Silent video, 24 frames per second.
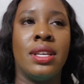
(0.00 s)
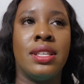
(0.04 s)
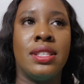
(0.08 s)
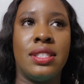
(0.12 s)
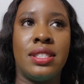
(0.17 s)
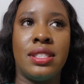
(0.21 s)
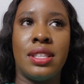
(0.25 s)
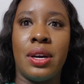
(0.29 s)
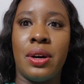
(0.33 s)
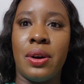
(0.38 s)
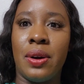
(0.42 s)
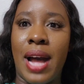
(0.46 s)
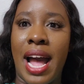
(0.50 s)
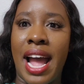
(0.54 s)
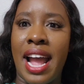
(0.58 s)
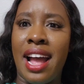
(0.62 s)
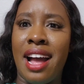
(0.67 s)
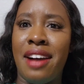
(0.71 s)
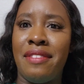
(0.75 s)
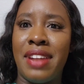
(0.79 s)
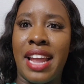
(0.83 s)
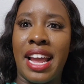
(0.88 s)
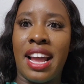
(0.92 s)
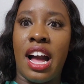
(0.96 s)
so i
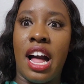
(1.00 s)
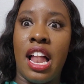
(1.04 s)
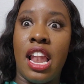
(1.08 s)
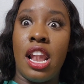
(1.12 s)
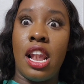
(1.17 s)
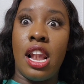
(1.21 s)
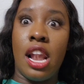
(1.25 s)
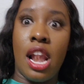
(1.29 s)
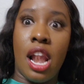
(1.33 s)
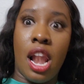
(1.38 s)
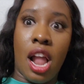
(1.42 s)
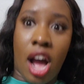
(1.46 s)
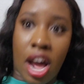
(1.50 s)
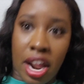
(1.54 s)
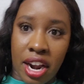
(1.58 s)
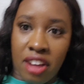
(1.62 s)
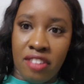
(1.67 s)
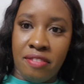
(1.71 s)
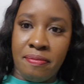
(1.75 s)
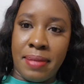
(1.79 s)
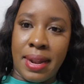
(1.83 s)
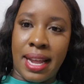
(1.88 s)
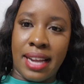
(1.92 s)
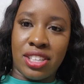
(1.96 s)
have like a lot
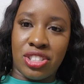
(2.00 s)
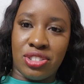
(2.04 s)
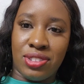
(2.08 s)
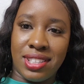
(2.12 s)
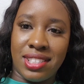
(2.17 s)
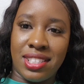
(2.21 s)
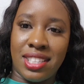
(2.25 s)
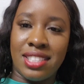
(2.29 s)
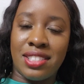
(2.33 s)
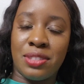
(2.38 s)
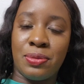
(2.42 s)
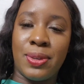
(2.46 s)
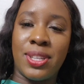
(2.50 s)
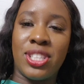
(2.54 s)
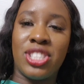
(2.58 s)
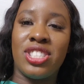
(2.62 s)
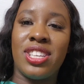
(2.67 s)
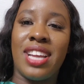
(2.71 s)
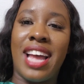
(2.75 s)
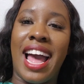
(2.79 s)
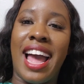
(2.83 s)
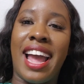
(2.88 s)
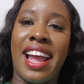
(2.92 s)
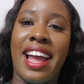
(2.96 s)
of black dresses
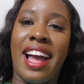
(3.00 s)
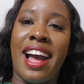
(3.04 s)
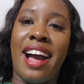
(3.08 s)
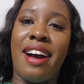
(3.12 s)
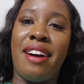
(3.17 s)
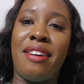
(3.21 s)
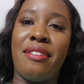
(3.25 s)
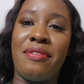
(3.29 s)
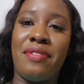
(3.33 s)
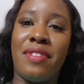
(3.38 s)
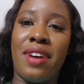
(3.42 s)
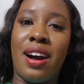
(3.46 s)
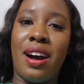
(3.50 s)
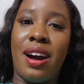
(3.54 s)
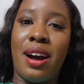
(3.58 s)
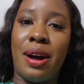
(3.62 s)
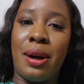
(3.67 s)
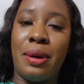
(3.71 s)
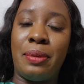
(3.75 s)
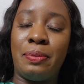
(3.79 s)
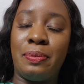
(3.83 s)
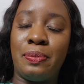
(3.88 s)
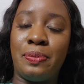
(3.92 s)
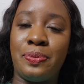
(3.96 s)
which i have
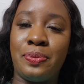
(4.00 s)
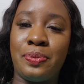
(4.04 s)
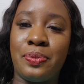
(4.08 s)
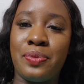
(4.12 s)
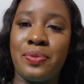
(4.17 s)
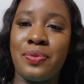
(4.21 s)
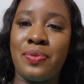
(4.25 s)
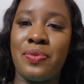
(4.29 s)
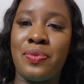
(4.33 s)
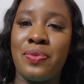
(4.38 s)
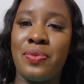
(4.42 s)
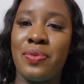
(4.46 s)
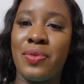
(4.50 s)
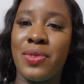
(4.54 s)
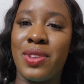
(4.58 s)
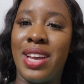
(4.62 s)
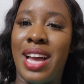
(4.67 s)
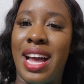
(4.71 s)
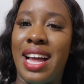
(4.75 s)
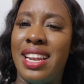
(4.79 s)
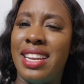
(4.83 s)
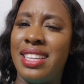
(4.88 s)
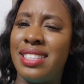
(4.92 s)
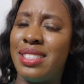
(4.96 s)
um
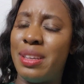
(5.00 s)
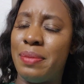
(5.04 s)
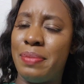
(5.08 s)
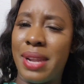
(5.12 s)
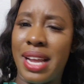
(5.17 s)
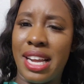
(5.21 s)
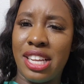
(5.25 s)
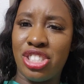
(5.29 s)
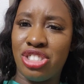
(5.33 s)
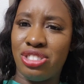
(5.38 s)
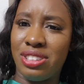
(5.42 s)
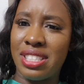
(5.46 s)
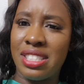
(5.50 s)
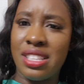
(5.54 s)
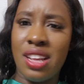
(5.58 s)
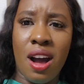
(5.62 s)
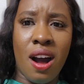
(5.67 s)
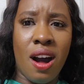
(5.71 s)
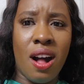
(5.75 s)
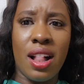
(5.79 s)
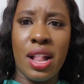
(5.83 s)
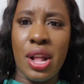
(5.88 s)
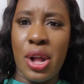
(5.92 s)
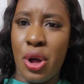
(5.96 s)
a little black dress
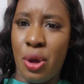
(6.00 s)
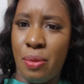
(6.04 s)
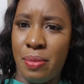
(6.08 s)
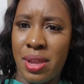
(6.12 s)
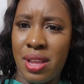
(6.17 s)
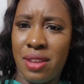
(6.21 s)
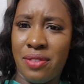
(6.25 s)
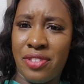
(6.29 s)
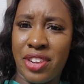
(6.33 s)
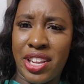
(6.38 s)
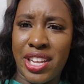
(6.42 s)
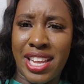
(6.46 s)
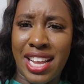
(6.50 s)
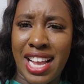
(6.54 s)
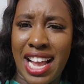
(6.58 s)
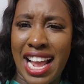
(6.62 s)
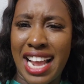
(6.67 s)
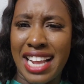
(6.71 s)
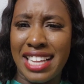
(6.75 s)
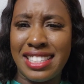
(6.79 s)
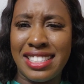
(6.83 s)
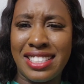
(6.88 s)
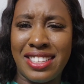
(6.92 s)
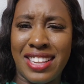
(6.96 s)
haul coming for you
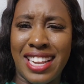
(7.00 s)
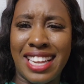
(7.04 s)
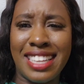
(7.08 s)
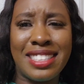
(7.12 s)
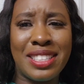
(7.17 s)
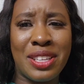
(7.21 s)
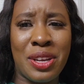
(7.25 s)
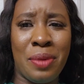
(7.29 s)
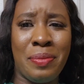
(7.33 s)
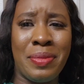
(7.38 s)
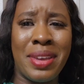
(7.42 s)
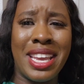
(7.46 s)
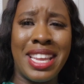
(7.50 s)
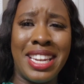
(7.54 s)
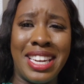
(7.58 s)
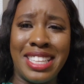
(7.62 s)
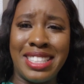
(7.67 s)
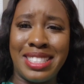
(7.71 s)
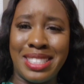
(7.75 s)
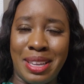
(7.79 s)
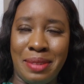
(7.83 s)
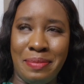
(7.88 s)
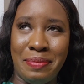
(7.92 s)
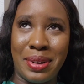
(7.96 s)
guys so that's coming in
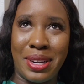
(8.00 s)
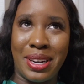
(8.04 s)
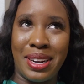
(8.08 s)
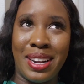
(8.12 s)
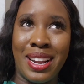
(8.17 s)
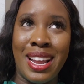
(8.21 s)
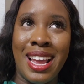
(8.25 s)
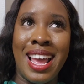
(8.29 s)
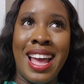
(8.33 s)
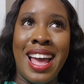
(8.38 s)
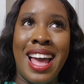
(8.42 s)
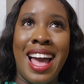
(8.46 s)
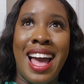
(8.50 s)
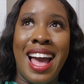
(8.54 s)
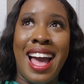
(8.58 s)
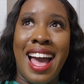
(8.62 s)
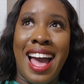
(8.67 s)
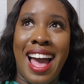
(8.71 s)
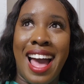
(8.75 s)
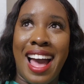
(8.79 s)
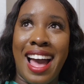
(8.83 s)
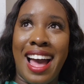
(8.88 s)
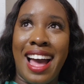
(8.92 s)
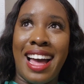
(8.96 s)
december
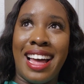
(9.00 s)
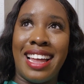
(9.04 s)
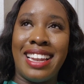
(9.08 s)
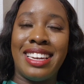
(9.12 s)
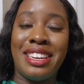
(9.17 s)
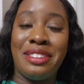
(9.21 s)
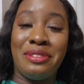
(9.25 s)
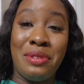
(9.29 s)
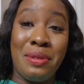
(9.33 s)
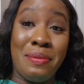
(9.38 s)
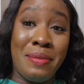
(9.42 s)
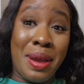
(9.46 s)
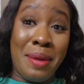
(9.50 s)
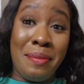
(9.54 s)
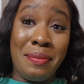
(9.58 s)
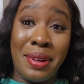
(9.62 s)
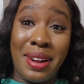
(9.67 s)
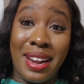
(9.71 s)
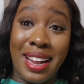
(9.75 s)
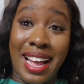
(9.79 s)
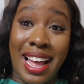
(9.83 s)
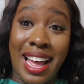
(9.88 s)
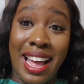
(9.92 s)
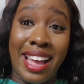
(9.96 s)
and
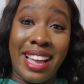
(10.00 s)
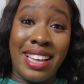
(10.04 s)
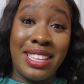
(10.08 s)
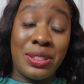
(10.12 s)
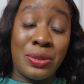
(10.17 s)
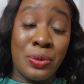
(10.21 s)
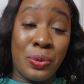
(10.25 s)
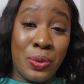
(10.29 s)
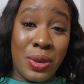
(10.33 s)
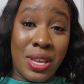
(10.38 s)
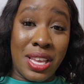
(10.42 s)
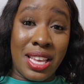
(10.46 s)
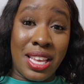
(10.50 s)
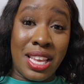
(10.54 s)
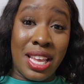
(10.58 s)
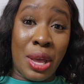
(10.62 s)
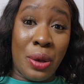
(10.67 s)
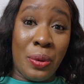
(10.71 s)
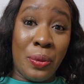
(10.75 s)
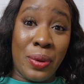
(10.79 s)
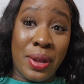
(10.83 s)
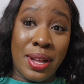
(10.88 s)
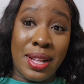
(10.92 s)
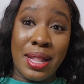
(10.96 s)
remember guys we
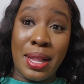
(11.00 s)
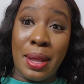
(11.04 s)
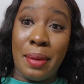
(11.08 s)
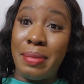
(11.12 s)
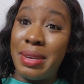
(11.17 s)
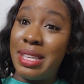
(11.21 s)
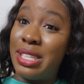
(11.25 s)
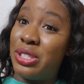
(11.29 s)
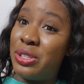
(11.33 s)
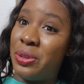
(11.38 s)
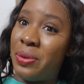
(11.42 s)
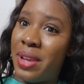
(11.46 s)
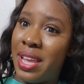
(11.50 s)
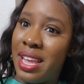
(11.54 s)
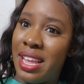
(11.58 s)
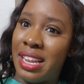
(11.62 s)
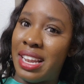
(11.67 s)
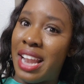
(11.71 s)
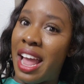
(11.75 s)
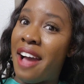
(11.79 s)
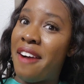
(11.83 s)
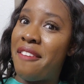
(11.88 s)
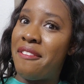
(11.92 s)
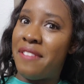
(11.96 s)
will be
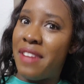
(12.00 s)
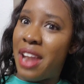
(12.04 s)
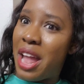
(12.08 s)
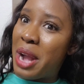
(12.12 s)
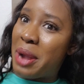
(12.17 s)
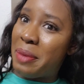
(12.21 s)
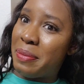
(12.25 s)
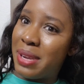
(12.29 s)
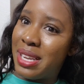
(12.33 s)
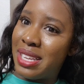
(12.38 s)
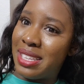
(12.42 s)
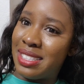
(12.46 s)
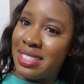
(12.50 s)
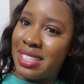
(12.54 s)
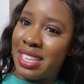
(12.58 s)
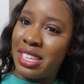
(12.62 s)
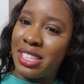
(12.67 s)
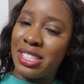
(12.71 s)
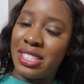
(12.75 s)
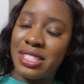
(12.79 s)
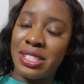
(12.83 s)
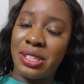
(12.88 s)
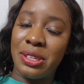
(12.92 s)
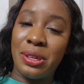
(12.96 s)
doing vlogmas
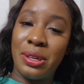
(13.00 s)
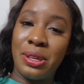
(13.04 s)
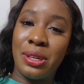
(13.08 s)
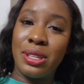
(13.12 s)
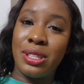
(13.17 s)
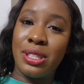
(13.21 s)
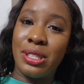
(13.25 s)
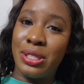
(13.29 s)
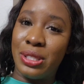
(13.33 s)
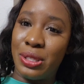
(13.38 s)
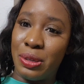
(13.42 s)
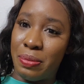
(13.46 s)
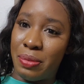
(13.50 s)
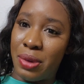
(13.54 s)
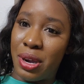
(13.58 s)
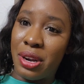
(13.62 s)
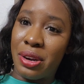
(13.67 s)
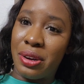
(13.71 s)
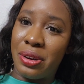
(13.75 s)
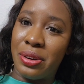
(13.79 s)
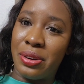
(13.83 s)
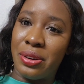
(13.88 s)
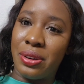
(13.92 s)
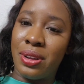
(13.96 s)
so
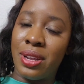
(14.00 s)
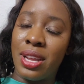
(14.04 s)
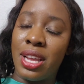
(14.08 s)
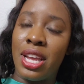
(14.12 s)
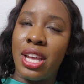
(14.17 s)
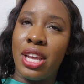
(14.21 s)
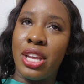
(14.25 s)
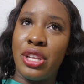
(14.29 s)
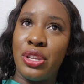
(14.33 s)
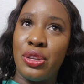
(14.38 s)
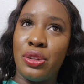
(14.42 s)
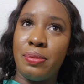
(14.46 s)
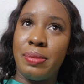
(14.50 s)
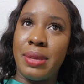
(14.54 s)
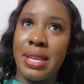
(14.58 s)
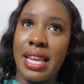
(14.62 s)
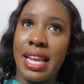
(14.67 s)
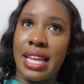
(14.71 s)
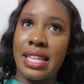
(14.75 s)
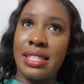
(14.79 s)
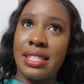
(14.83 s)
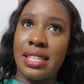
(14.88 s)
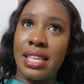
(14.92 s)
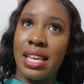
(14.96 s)
tomorrow you'll be
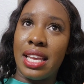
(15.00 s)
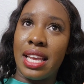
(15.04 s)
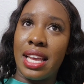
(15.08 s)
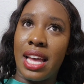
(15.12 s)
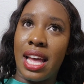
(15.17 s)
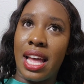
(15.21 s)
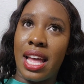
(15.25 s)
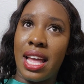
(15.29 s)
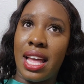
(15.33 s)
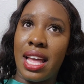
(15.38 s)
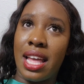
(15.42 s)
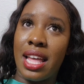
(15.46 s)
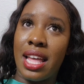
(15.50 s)
getting